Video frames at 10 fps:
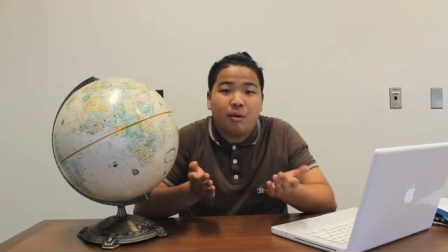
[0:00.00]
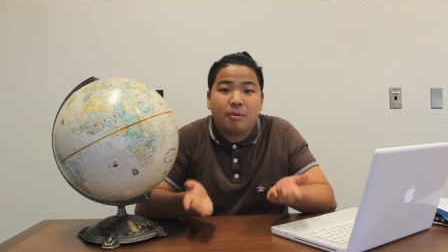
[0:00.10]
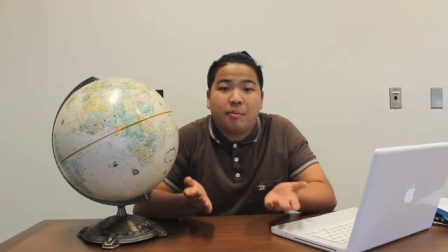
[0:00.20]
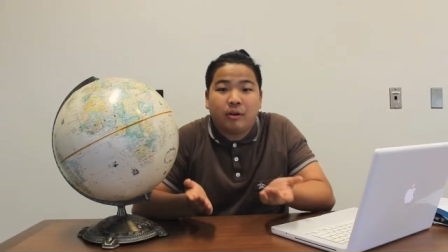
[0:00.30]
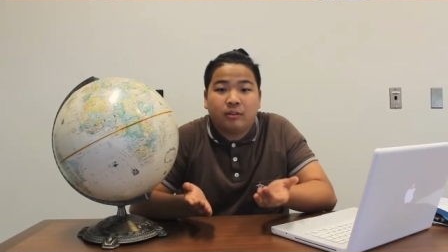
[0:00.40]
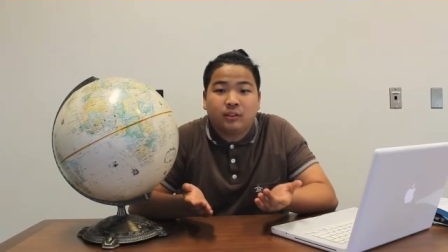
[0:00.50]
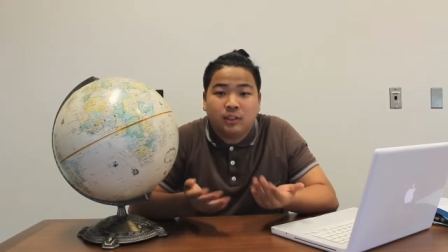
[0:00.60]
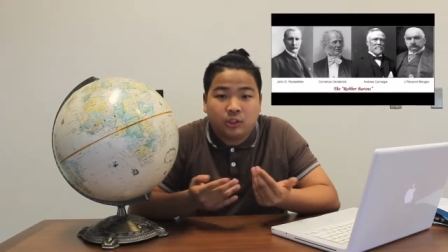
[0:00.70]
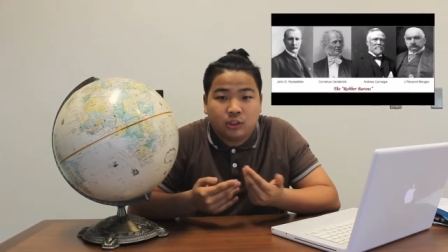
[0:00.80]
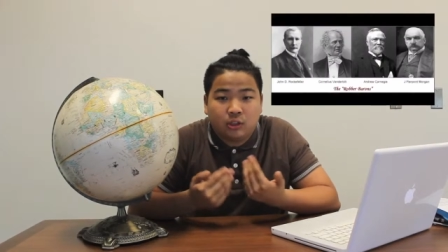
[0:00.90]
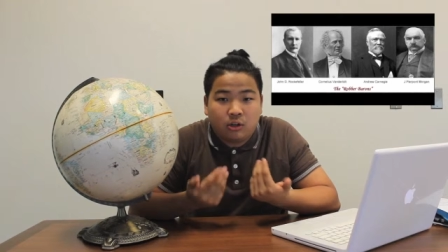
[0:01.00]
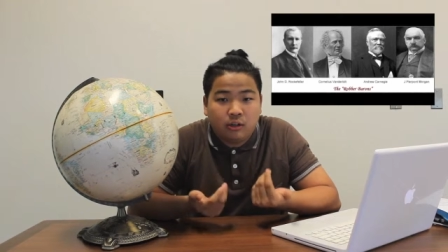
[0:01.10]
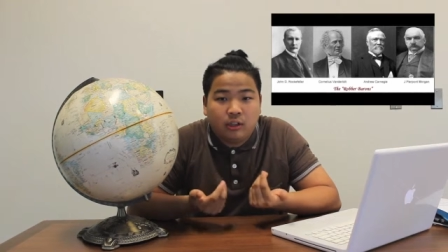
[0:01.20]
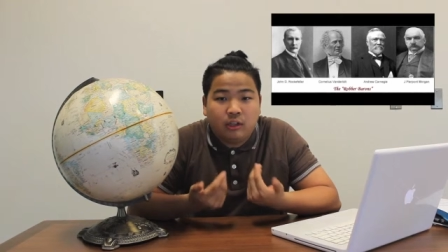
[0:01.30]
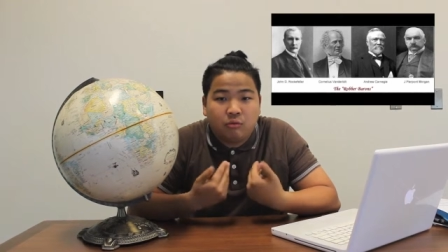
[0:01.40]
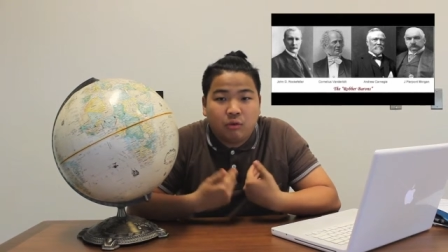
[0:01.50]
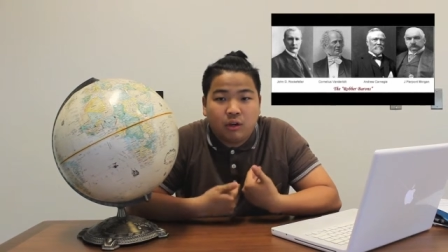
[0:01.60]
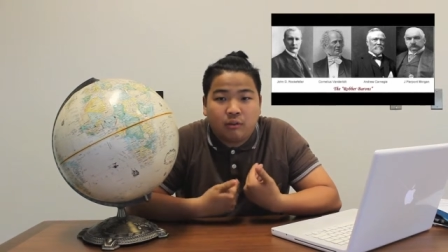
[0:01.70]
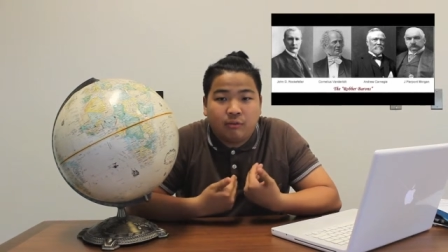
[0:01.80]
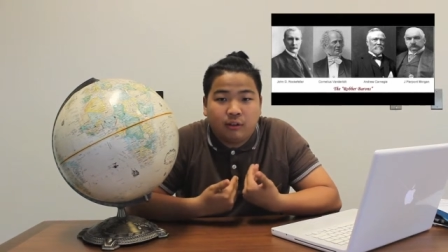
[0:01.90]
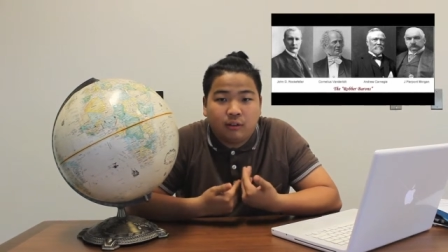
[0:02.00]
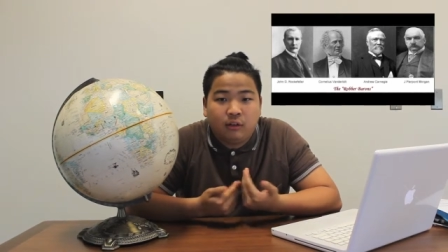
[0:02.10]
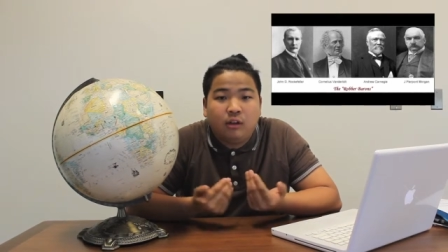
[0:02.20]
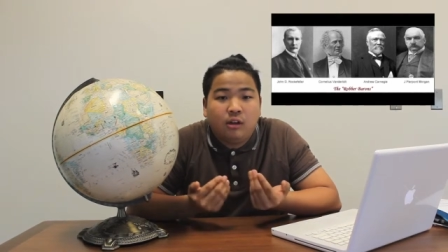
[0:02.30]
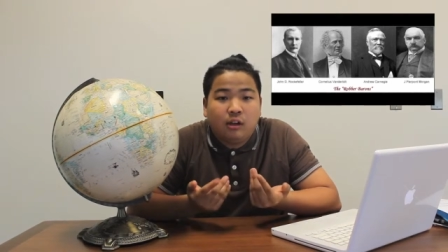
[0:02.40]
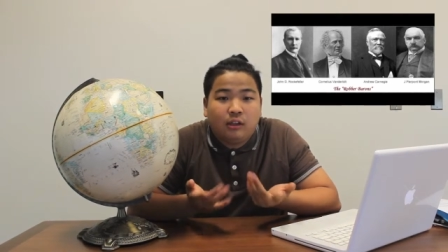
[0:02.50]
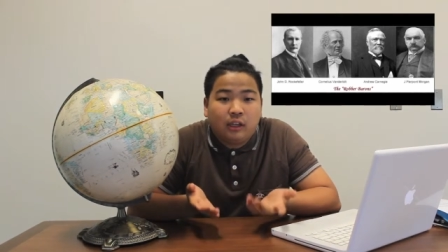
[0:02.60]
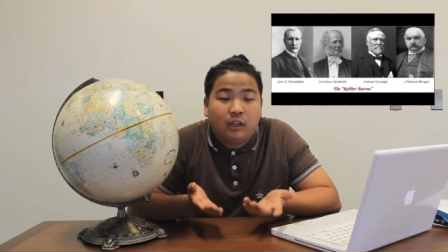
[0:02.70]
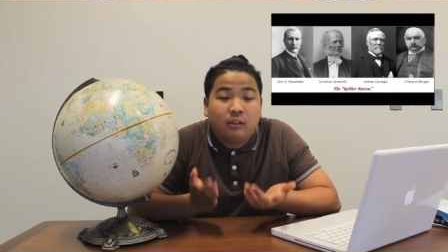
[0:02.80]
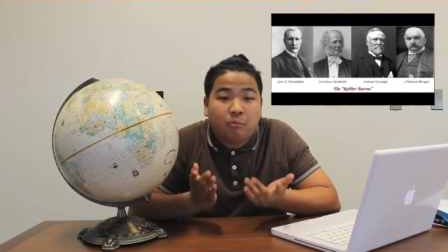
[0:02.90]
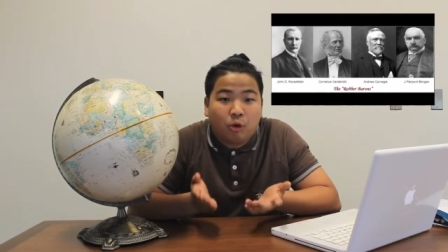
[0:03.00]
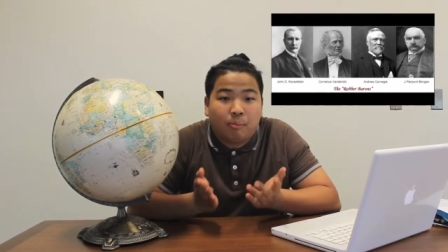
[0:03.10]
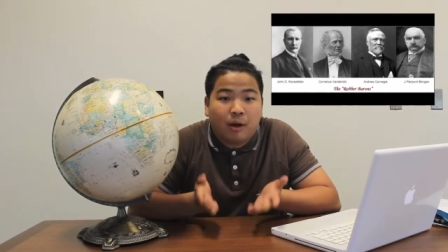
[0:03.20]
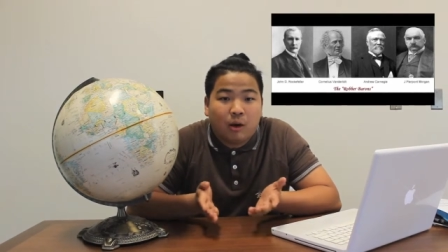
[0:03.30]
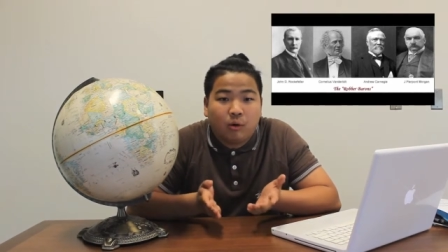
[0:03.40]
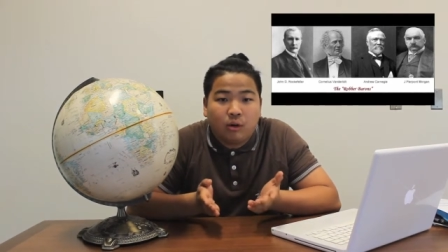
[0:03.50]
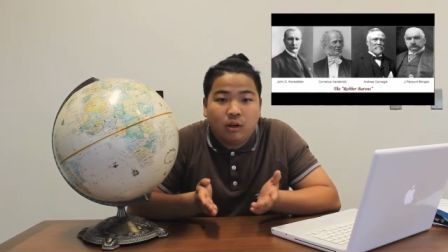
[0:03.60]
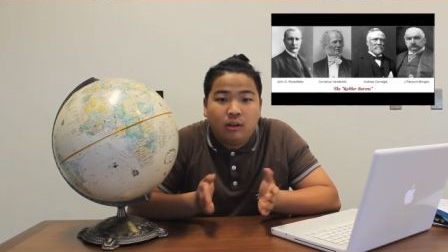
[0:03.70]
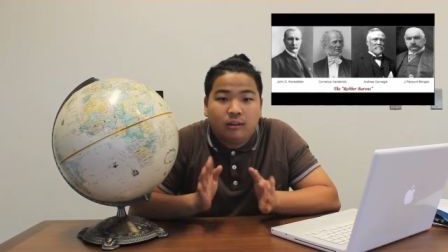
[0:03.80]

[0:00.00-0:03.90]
robber barons such as Carnegie and Rockefeller gained more power,